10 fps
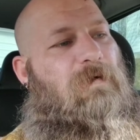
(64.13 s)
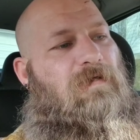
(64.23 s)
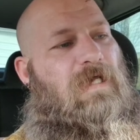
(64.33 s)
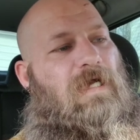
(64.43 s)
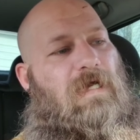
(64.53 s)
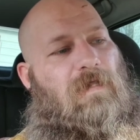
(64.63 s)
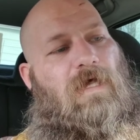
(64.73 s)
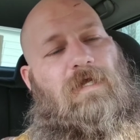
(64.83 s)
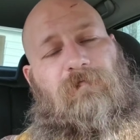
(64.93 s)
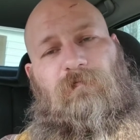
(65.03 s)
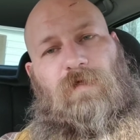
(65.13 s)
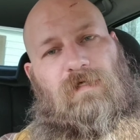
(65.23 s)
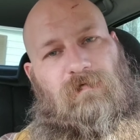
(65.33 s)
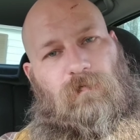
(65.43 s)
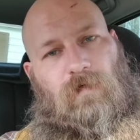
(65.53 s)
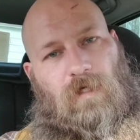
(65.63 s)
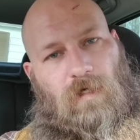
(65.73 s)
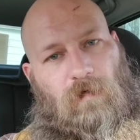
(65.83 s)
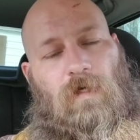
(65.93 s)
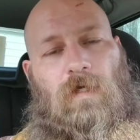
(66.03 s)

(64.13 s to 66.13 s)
about that. I got a lot of different places we're going to go.